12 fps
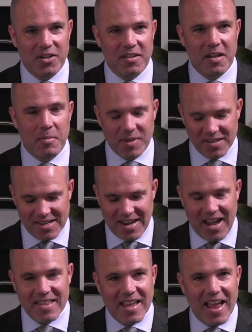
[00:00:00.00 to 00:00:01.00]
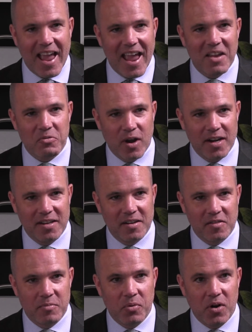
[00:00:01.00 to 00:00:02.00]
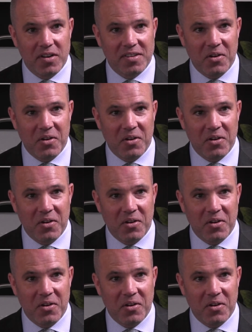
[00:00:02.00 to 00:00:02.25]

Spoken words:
in them because it had the handwriting of the boss